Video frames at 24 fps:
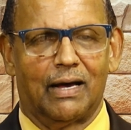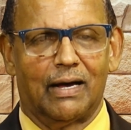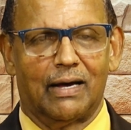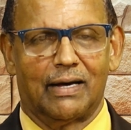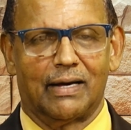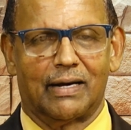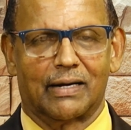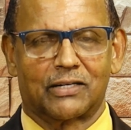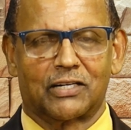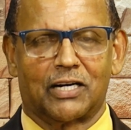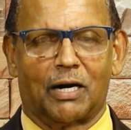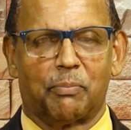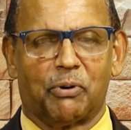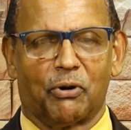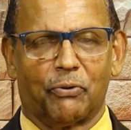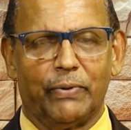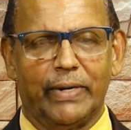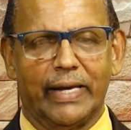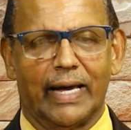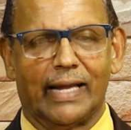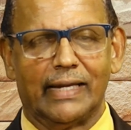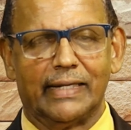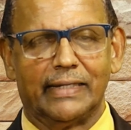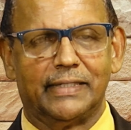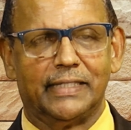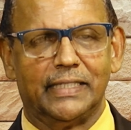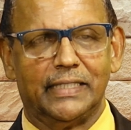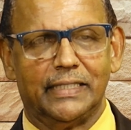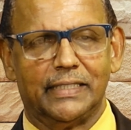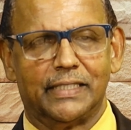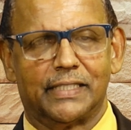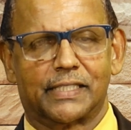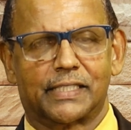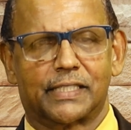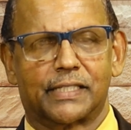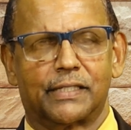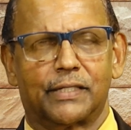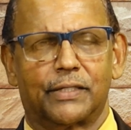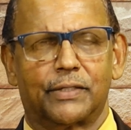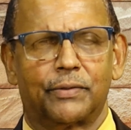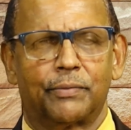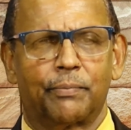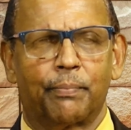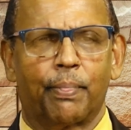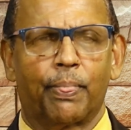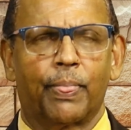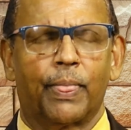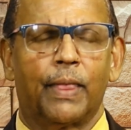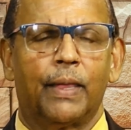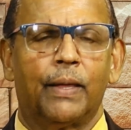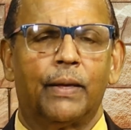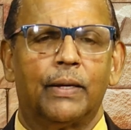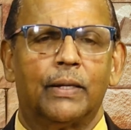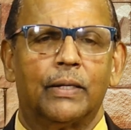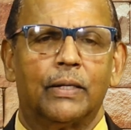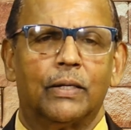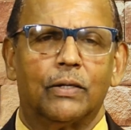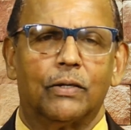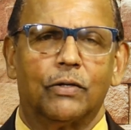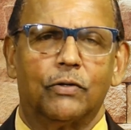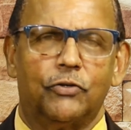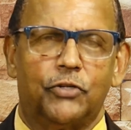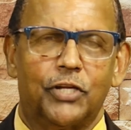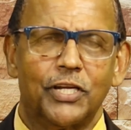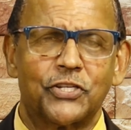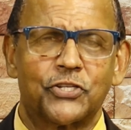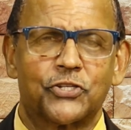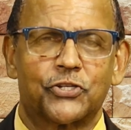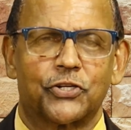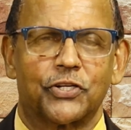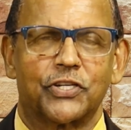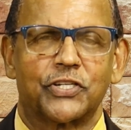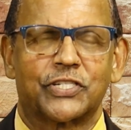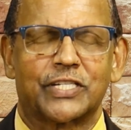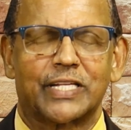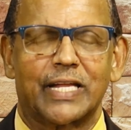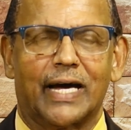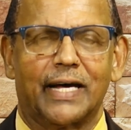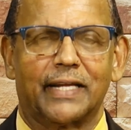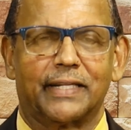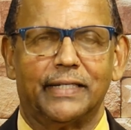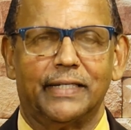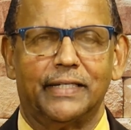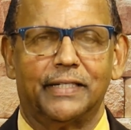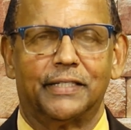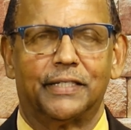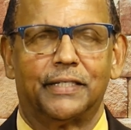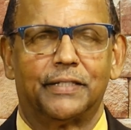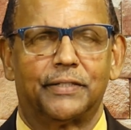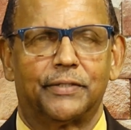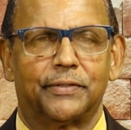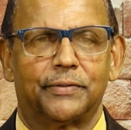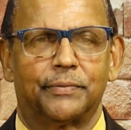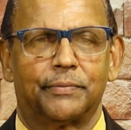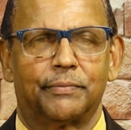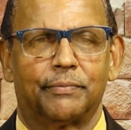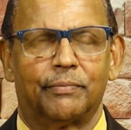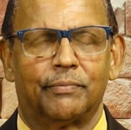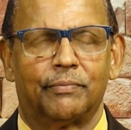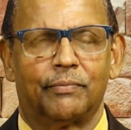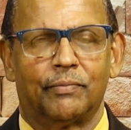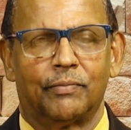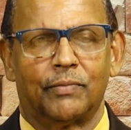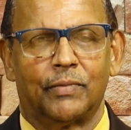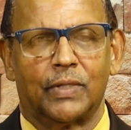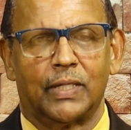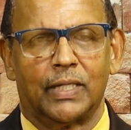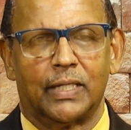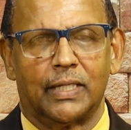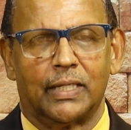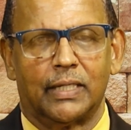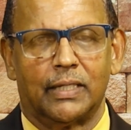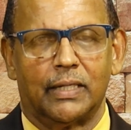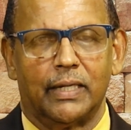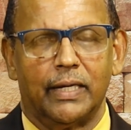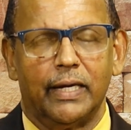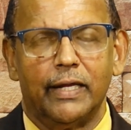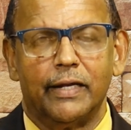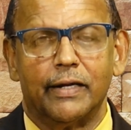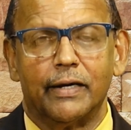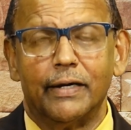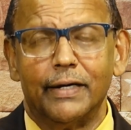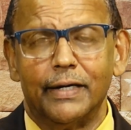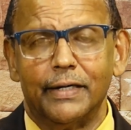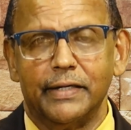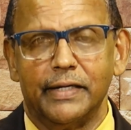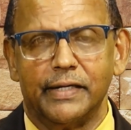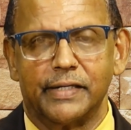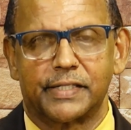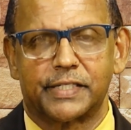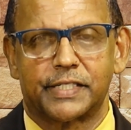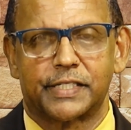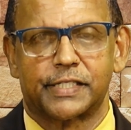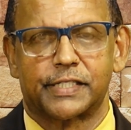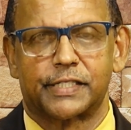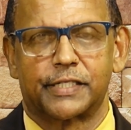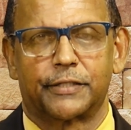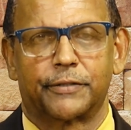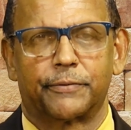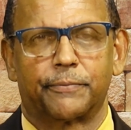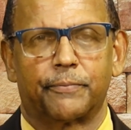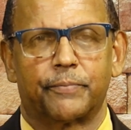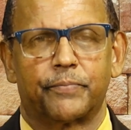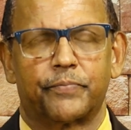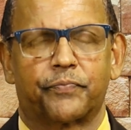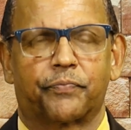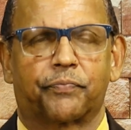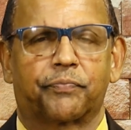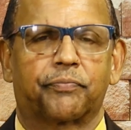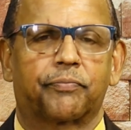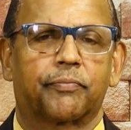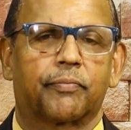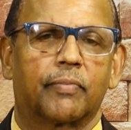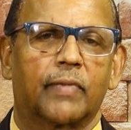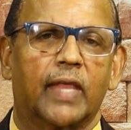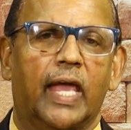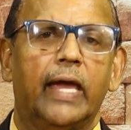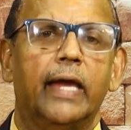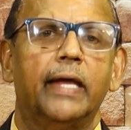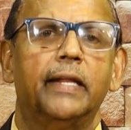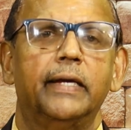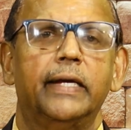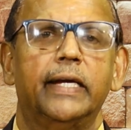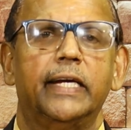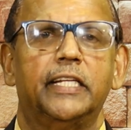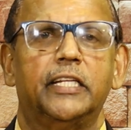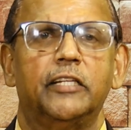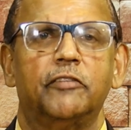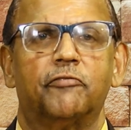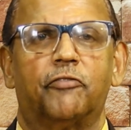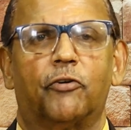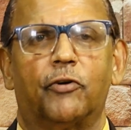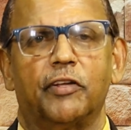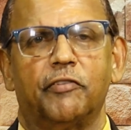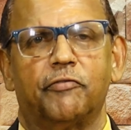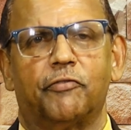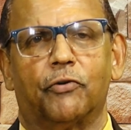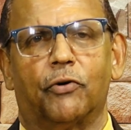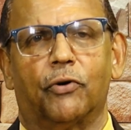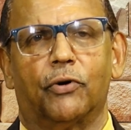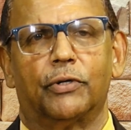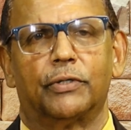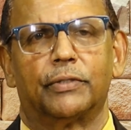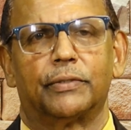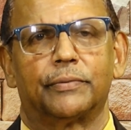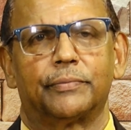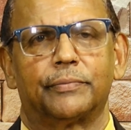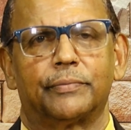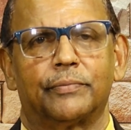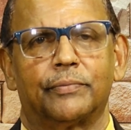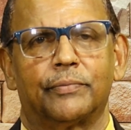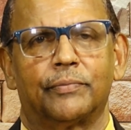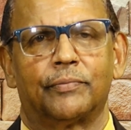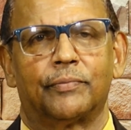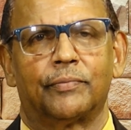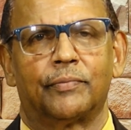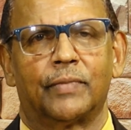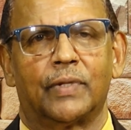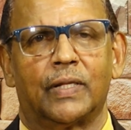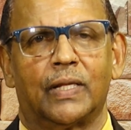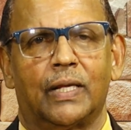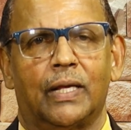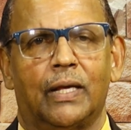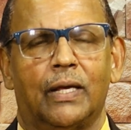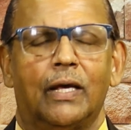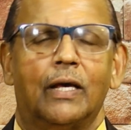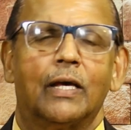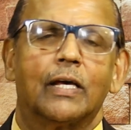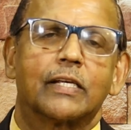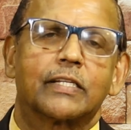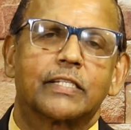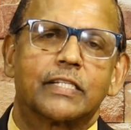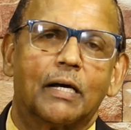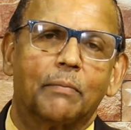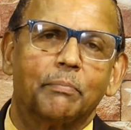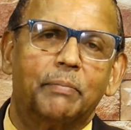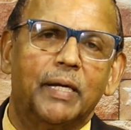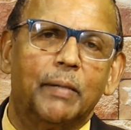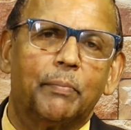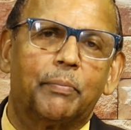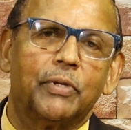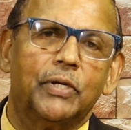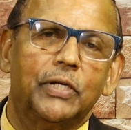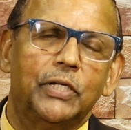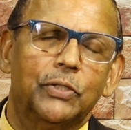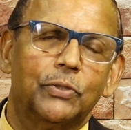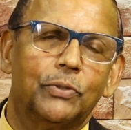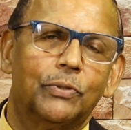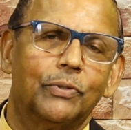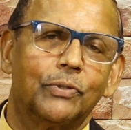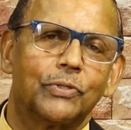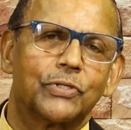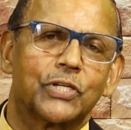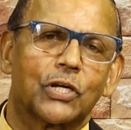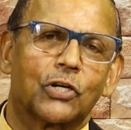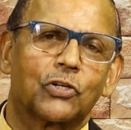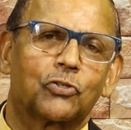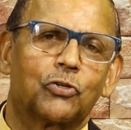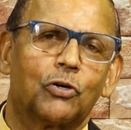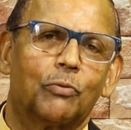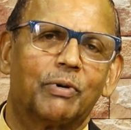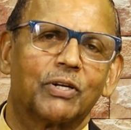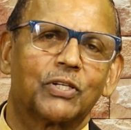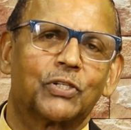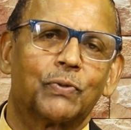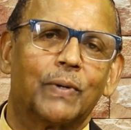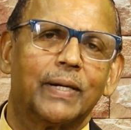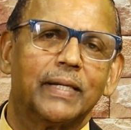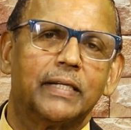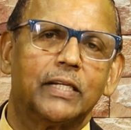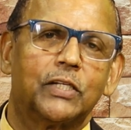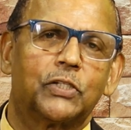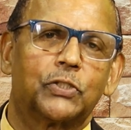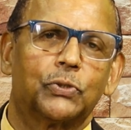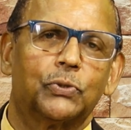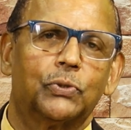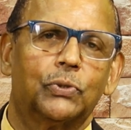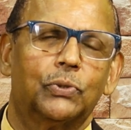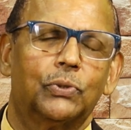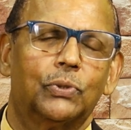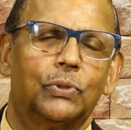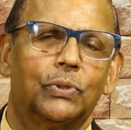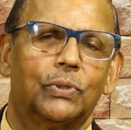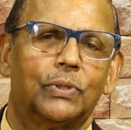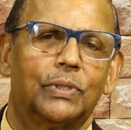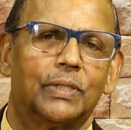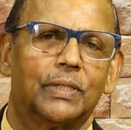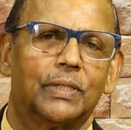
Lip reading: a couple of realities. This church started in earnest in 1844. Some people use October 22,